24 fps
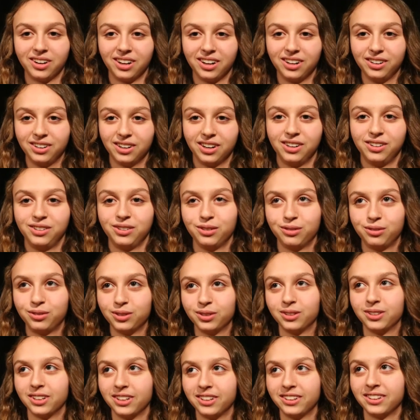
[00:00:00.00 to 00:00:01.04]
I do
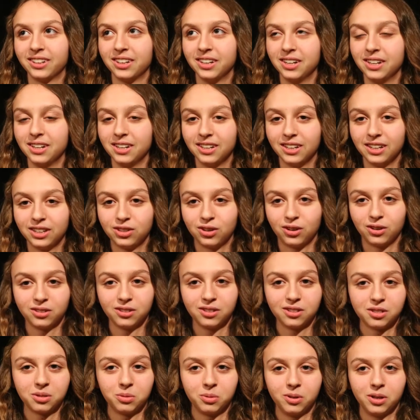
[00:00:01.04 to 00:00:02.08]
feel like talking
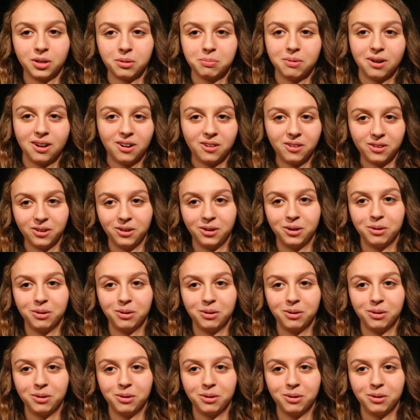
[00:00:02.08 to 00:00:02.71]
to someone like Madeleine